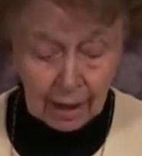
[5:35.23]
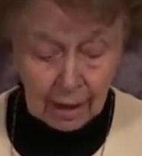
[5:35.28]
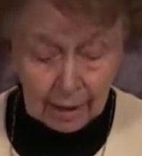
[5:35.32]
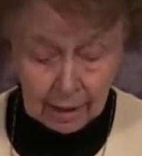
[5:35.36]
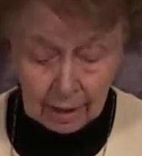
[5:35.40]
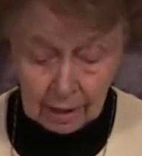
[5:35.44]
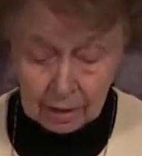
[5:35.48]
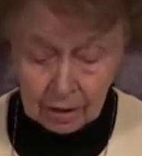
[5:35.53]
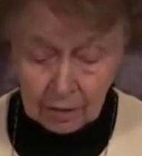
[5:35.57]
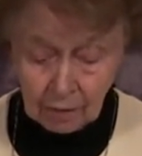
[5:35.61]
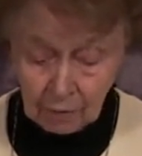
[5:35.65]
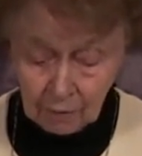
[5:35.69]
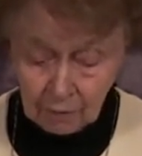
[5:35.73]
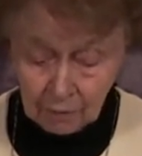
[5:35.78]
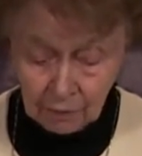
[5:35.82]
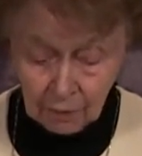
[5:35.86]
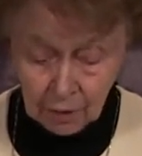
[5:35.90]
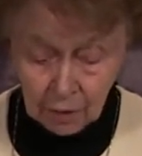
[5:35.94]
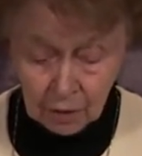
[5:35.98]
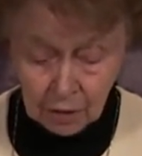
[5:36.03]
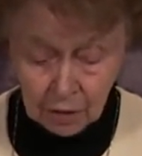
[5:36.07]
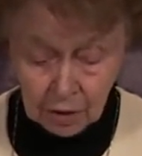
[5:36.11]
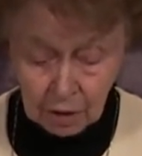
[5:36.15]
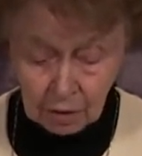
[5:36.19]
in
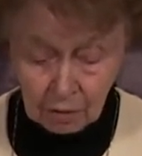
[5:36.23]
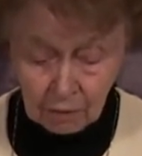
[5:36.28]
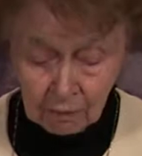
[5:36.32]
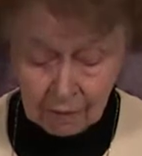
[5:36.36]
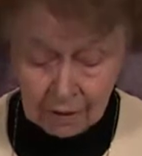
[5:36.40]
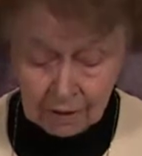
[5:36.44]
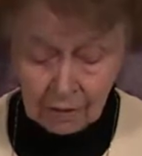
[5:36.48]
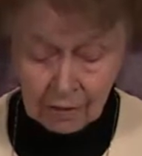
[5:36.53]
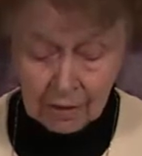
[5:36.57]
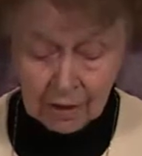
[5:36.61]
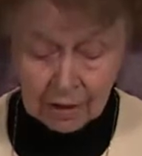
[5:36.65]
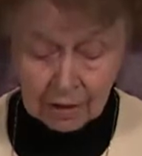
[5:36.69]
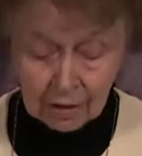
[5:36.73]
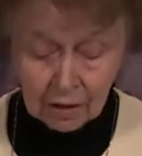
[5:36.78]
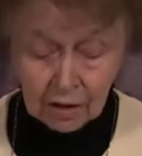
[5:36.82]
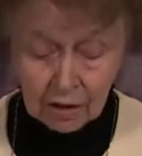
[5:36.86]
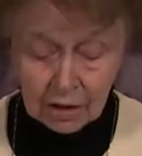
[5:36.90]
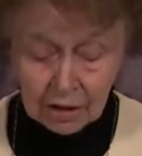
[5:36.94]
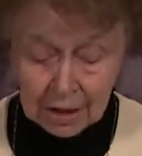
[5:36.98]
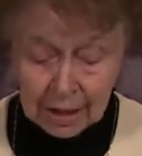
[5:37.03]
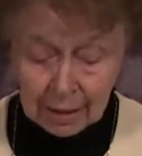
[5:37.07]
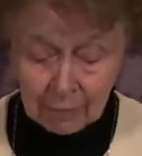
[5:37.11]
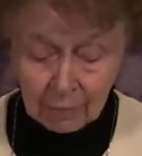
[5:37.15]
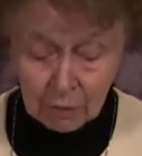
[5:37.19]
1 Corinthians
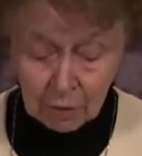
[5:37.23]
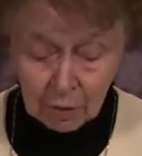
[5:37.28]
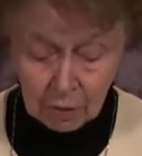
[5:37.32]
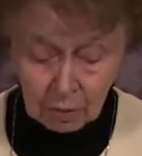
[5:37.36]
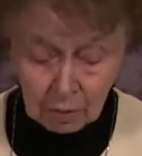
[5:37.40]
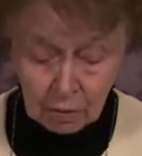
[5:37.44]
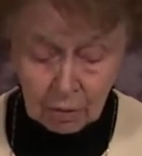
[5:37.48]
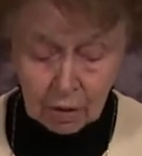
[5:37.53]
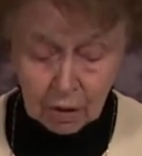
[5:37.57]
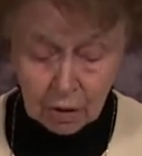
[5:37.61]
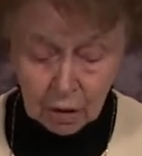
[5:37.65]
chapter